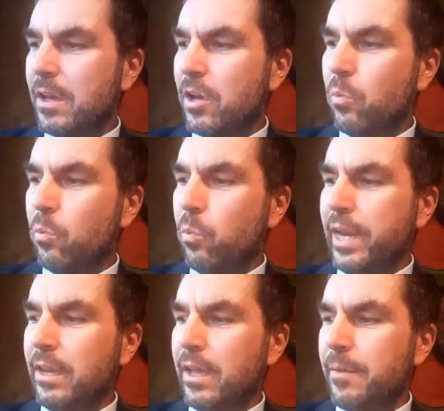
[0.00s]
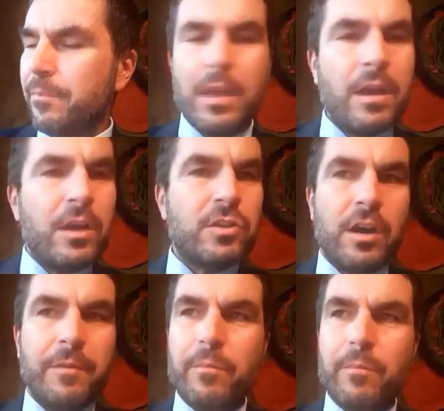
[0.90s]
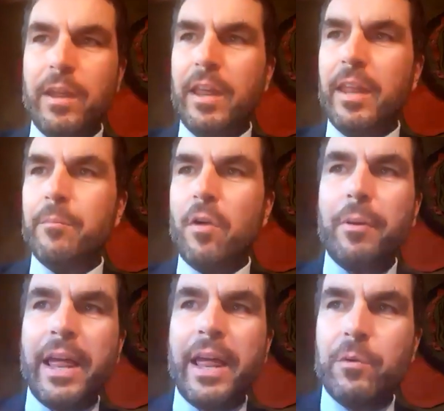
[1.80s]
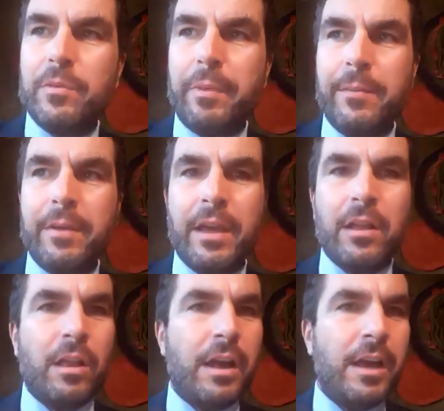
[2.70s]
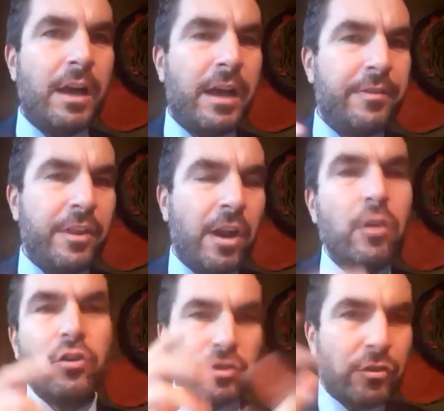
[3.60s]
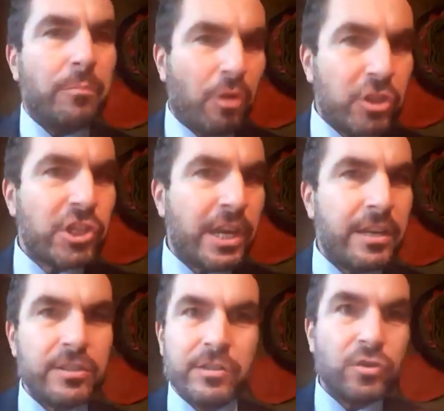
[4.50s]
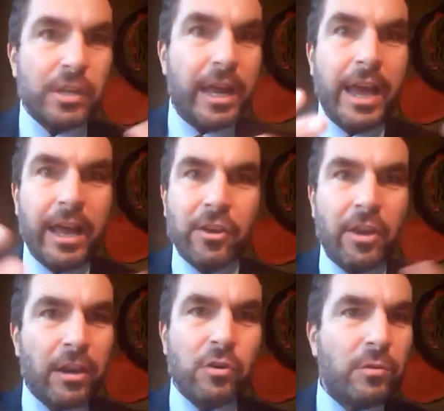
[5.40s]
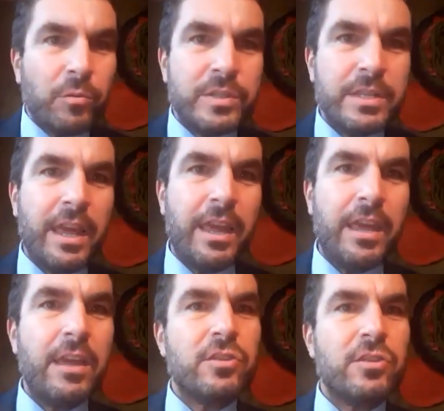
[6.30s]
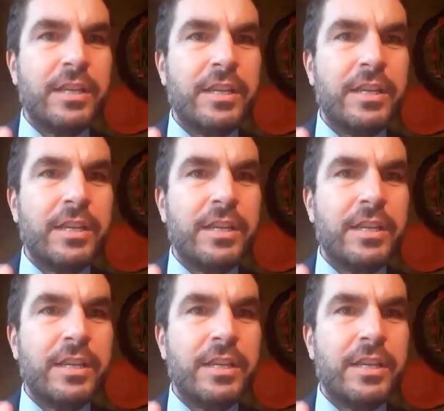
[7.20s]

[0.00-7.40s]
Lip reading: when so in my playing with Baymail, then I looked on the blockchain and had a look what was there. So I could